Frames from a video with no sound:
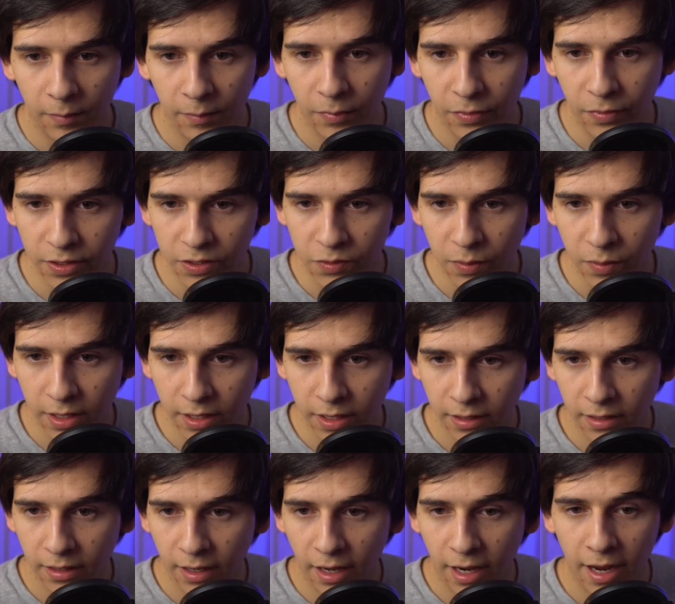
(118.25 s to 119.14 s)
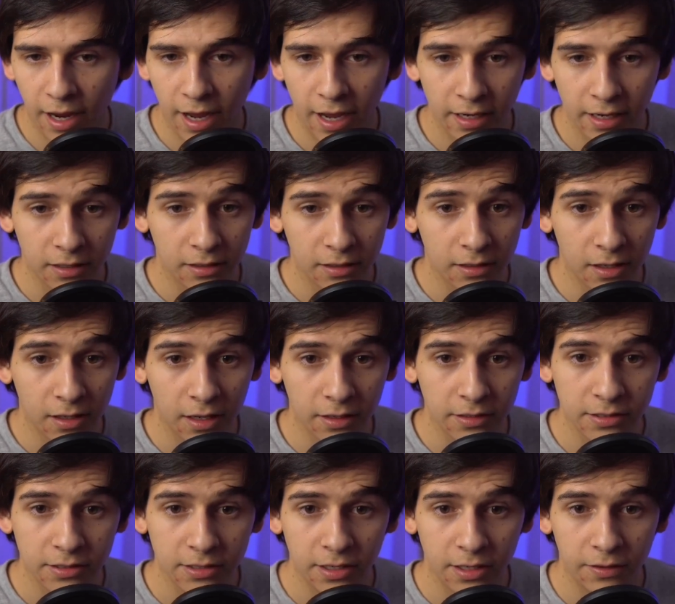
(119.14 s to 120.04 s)
this weekend I had a lot
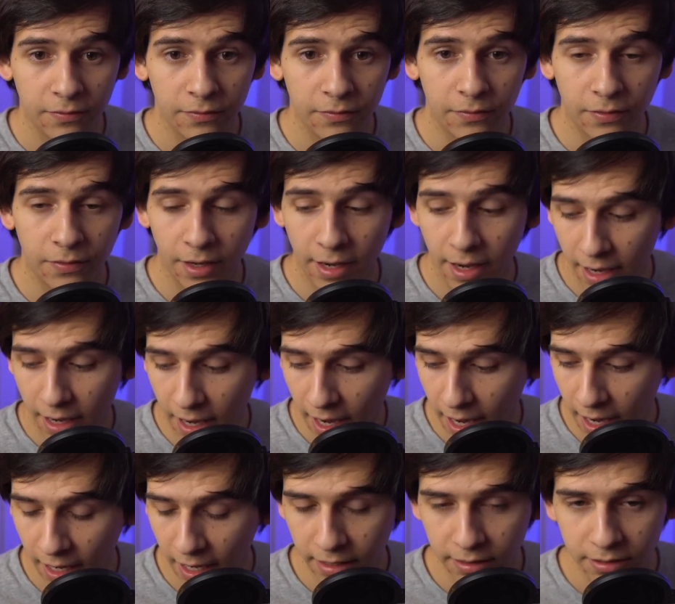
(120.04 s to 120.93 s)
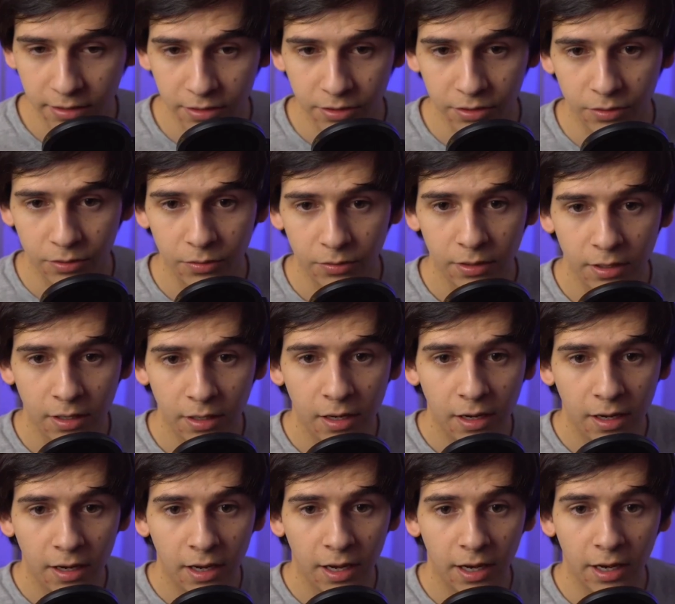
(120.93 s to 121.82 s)
of stuff that I had to do
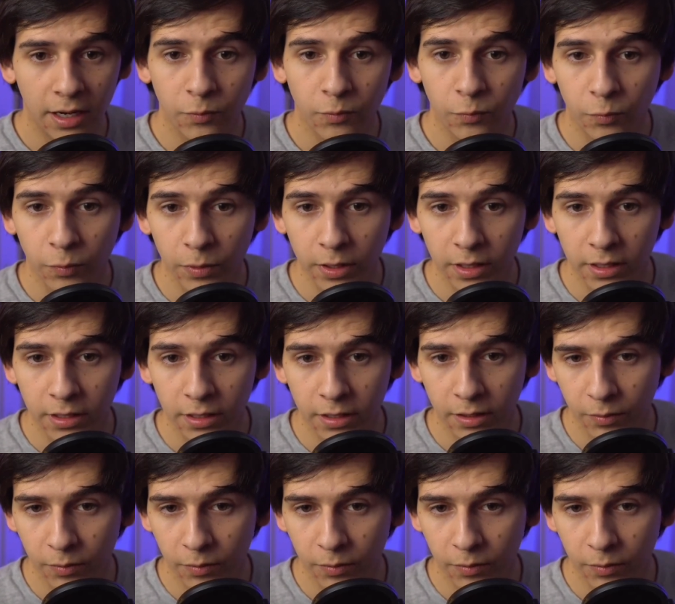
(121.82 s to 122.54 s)
and I really didn't